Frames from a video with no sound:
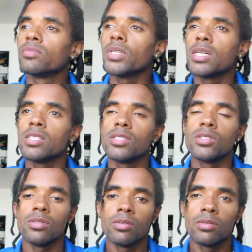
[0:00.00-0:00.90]
because
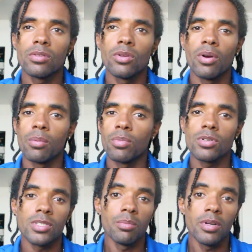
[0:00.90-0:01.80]
the only
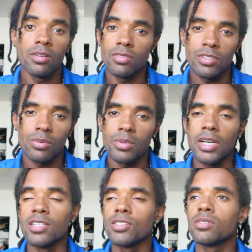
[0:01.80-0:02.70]
person that benefits from
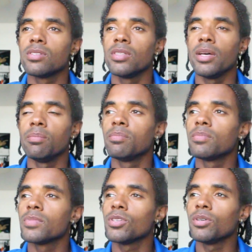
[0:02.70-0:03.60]
that is them.
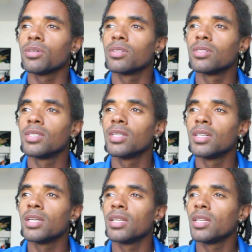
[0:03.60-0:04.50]
So
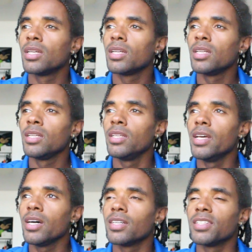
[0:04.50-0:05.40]

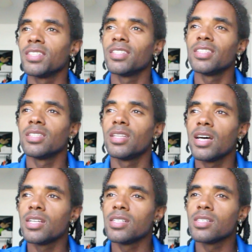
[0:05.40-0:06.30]
yeah,
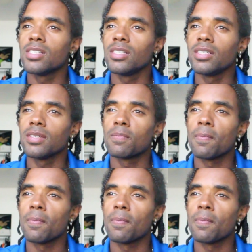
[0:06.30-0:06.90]
that is I